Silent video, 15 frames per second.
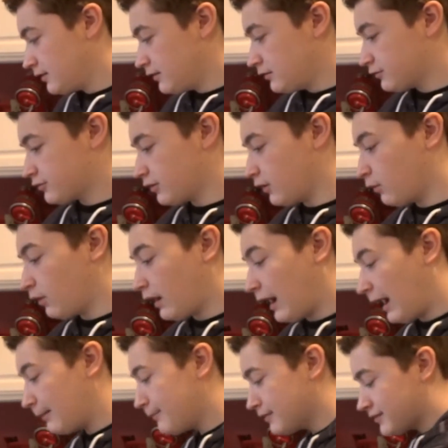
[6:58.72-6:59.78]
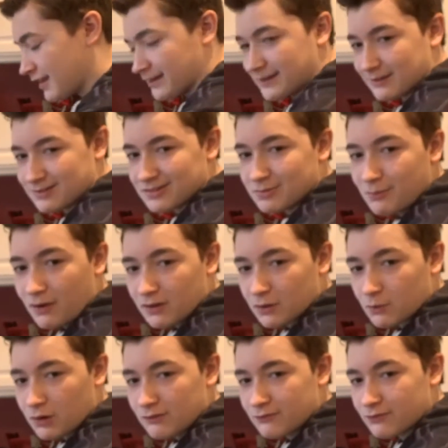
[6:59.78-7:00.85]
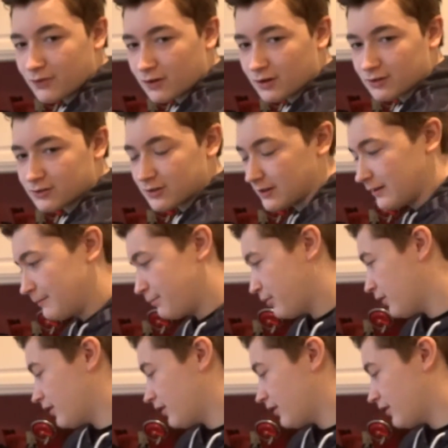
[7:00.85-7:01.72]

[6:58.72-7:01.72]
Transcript: So I'm going to take this smaller one first and put